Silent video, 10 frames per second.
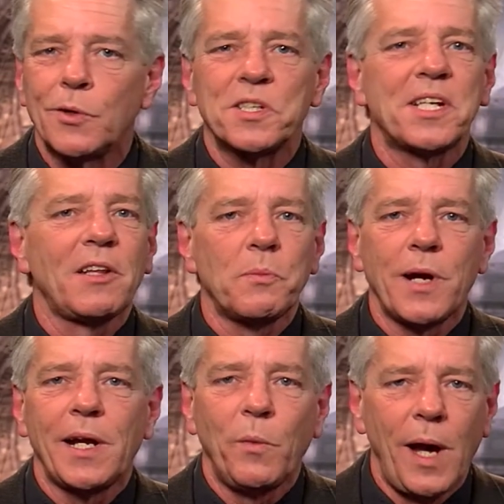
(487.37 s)
or
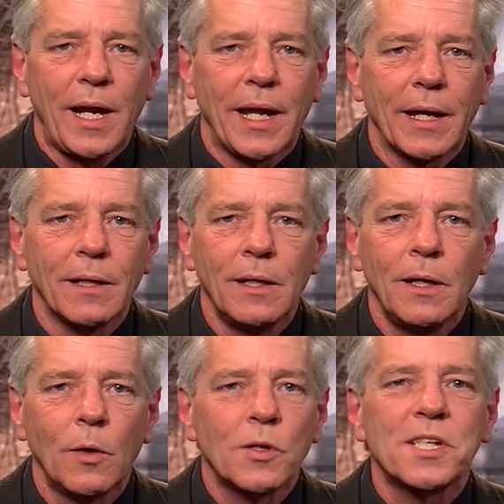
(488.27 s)
celebrate a wedding,
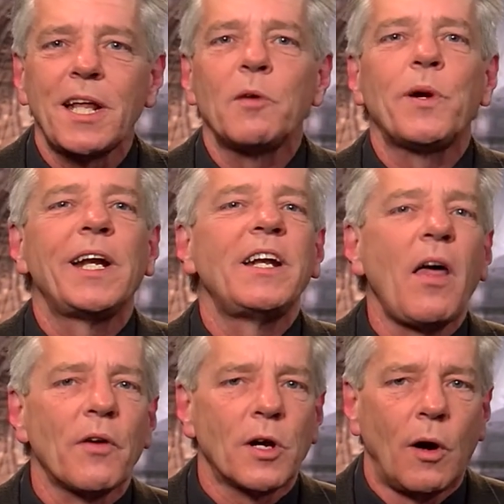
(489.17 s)
or celebrate
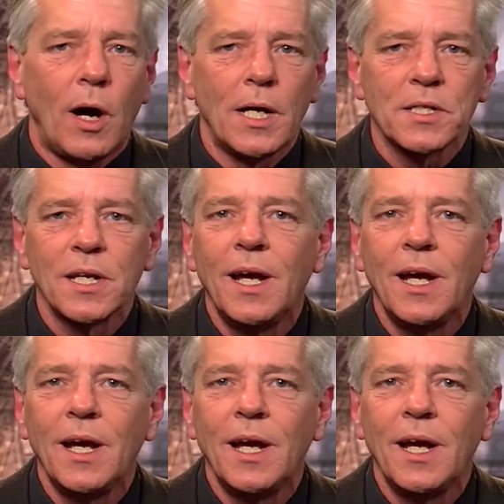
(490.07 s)
another cause,